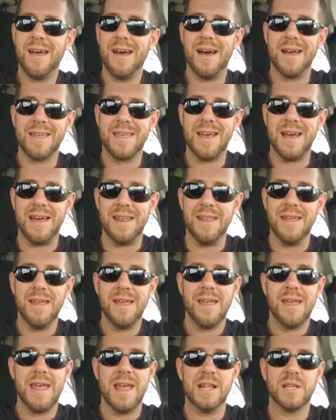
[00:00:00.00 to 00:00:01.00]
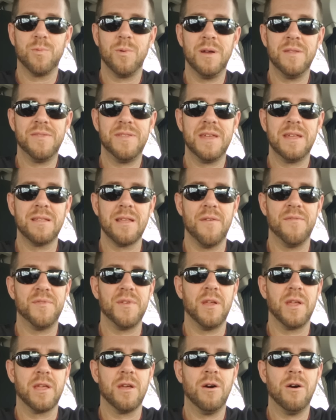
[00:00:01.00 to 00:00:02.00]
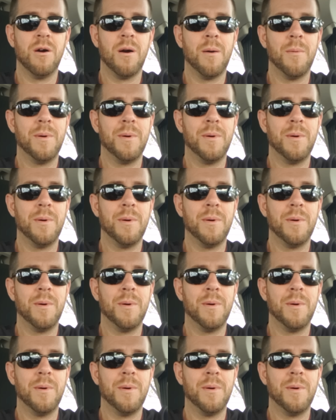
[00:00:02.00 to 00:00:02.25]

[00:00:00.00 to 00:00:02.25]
Again, it's one thing if, like, oh,